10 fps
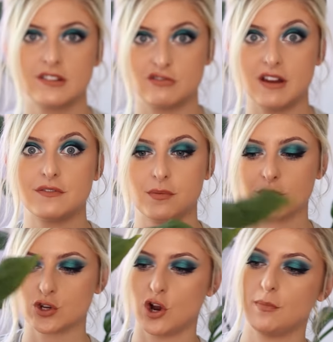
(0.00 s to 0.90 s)
it straight from
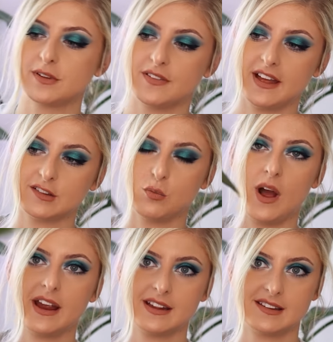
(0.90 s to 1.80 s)
the shop, so that's
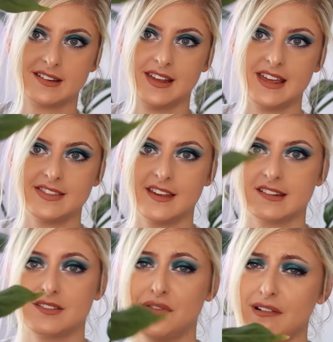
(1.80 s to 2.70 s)
why it's in
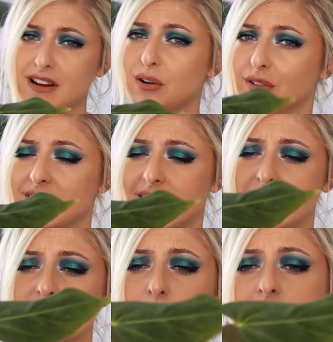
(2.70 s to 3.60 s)
this very unsexy